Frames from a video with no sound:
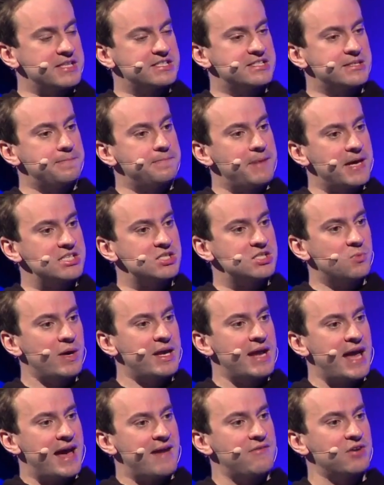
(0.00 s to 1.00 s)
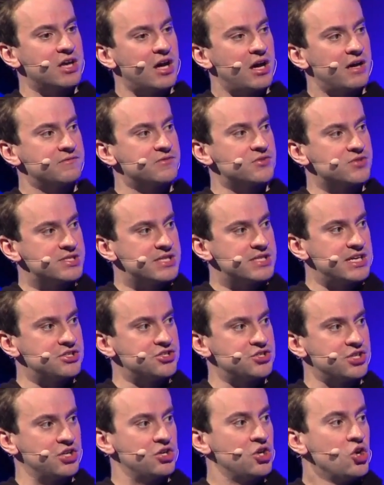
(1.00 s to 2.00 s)
It's the best way to have a
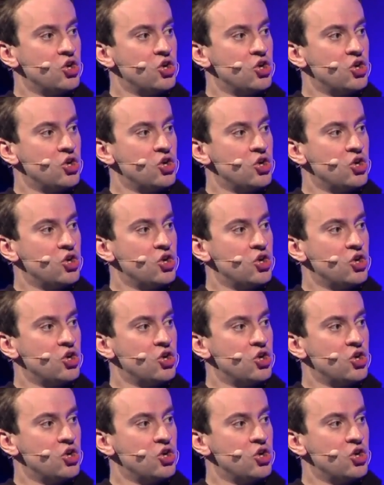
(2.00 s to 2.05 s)
conversation.